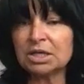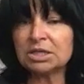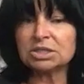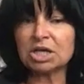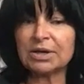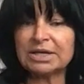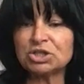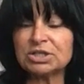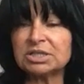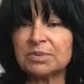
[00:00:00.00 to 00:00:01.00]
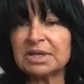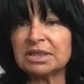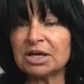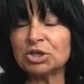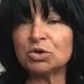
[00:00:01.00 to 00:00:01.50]
So it's just something
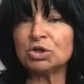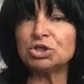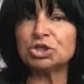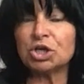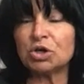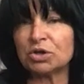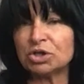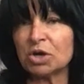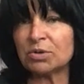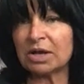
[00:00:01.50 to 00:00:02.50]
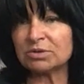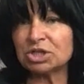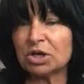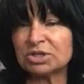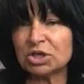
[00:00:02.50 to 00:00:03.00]
that you can do that no one else
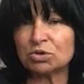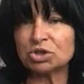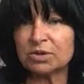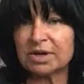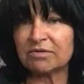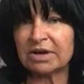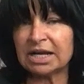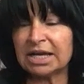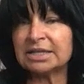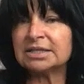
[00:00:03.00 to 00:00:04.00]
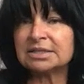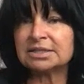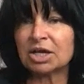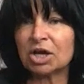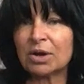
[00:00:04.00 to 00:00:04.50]
knows that you're doing, really.
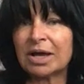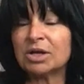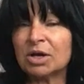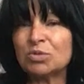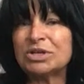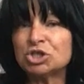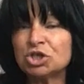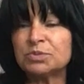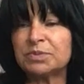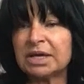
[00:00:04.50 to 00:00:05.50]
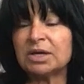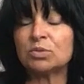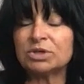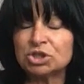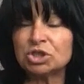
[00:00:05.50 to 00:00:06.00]
So and we should be
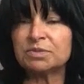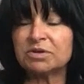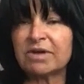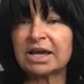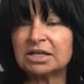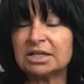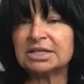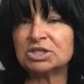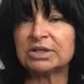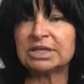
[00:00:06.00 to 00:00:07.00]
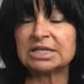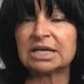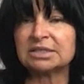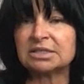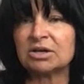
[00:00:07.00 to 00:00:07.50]
regularly doing these
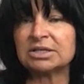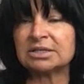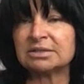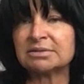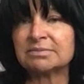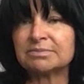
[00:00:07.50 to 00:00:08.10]
exercises.